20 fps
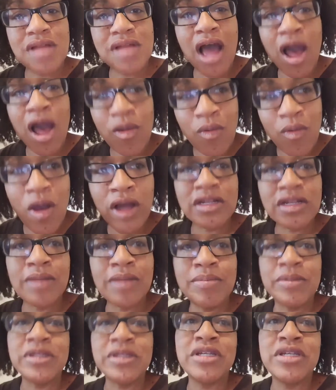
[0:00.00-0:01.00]
walked
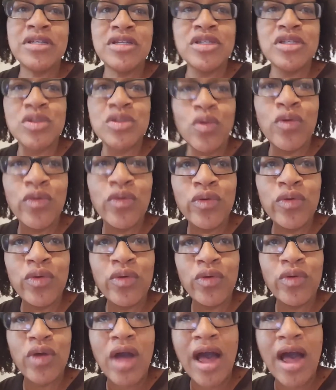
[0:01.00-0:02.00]
up into the school.